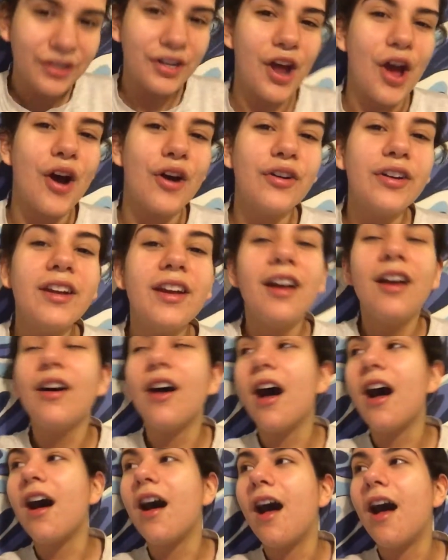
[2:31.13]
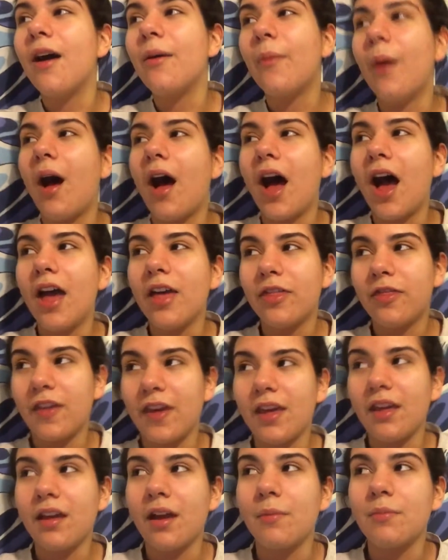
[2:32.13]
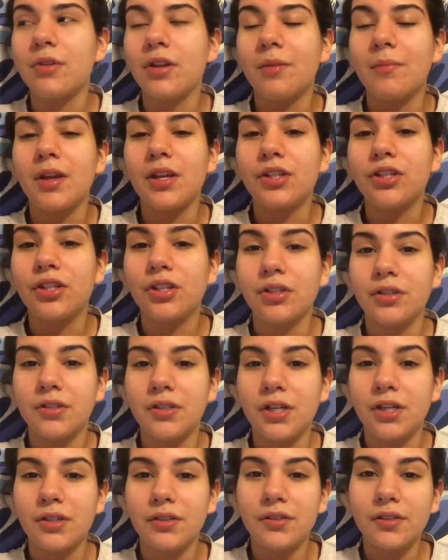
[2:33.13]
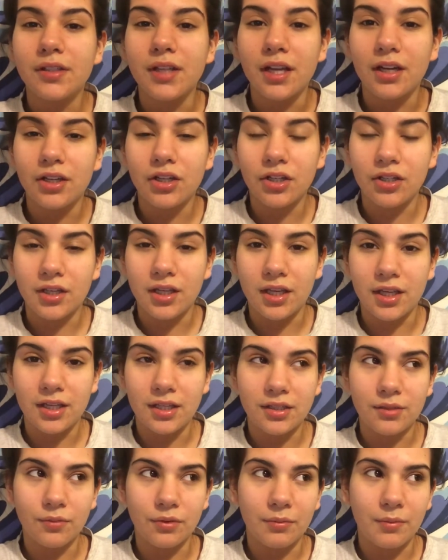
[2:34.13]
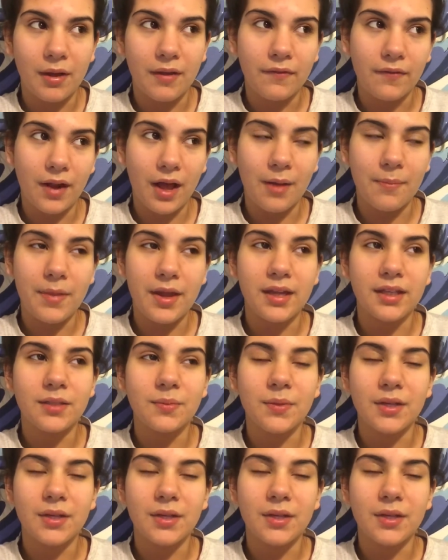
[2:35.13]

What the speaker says: note, I think I'm gonna make churros and cookies with my flatmates,